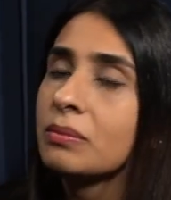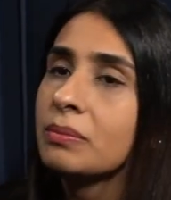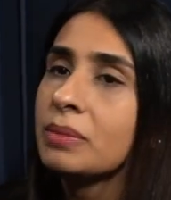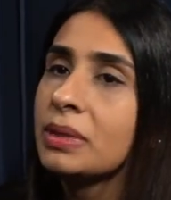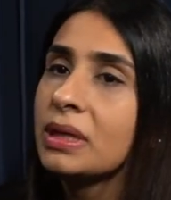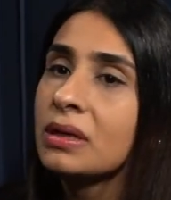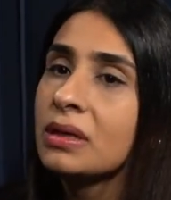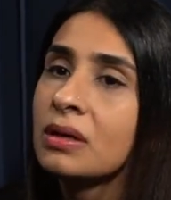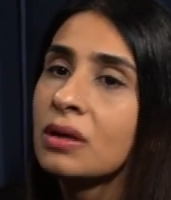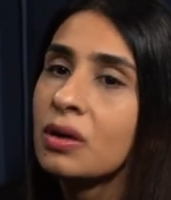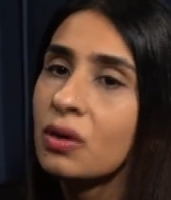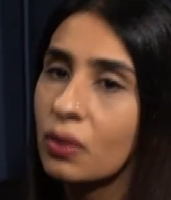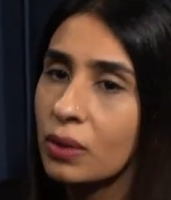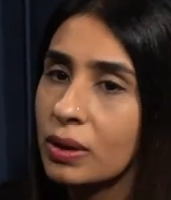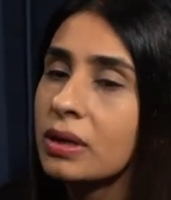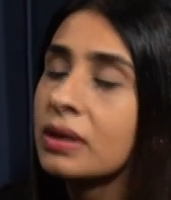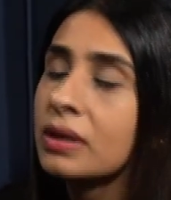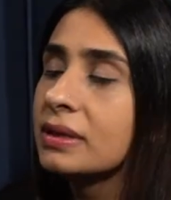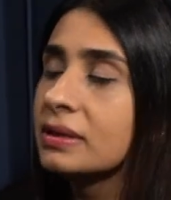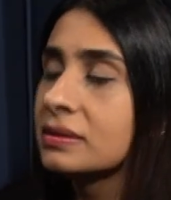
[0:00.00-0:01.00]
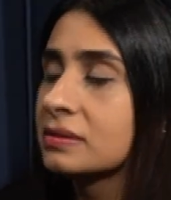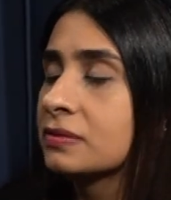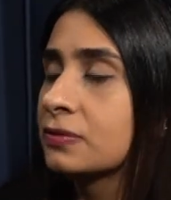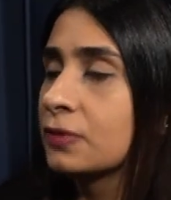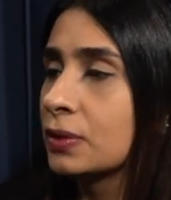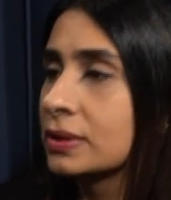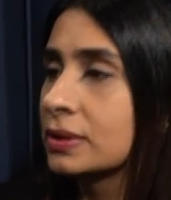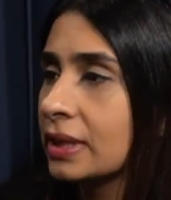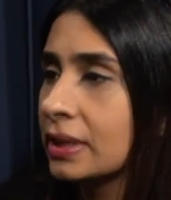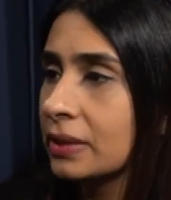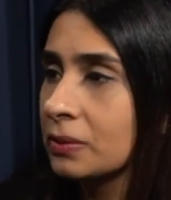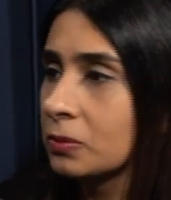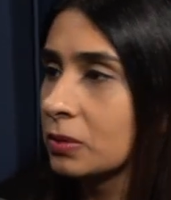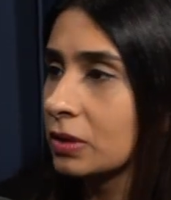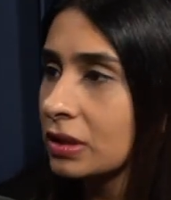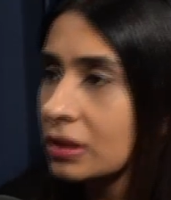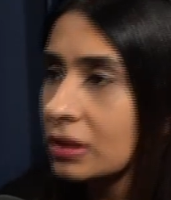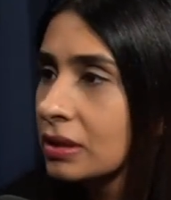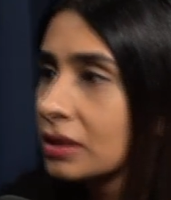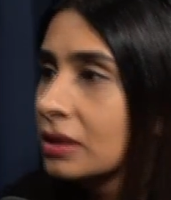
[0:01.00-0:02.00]
being a lawyer is full-time
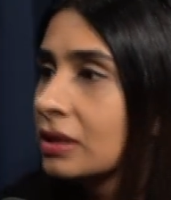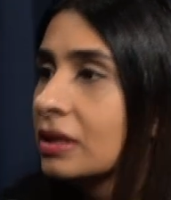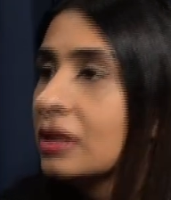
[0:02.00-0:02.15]
work.